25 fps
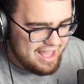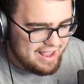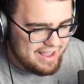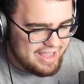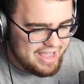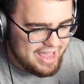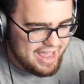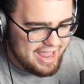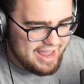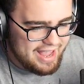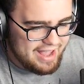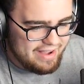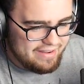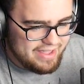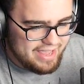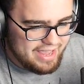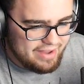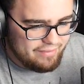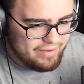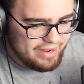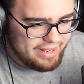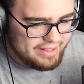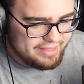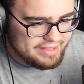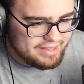okay, okay,
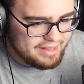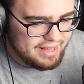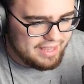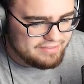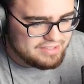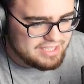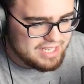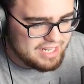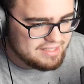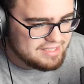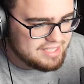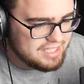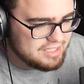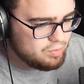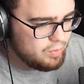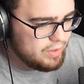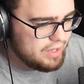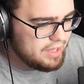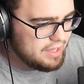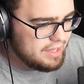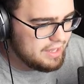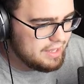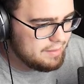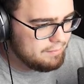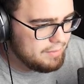wait. The left side says we
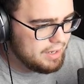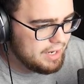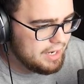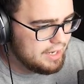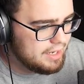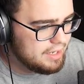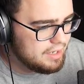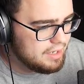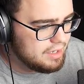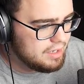can get money.